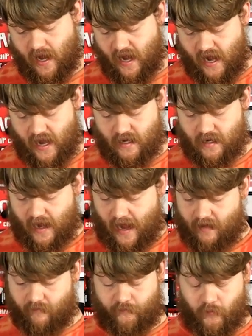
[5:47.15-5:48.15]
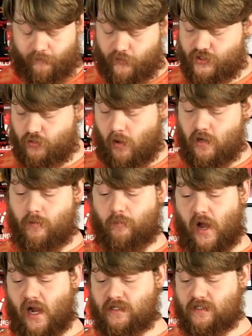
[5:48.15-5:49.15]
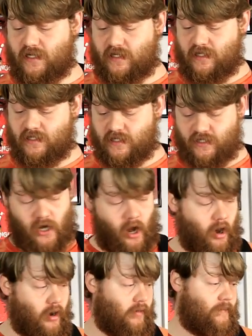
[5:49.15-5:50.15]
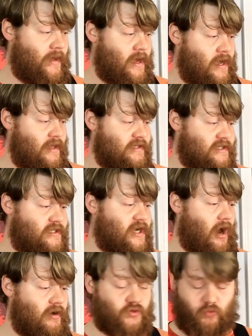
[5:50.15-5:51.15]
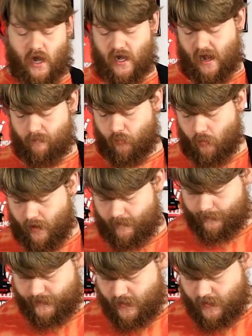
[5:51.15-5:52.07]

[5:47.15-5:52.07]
And uh, for, for 200 bucks, this, this guitar, this guitar is right on point.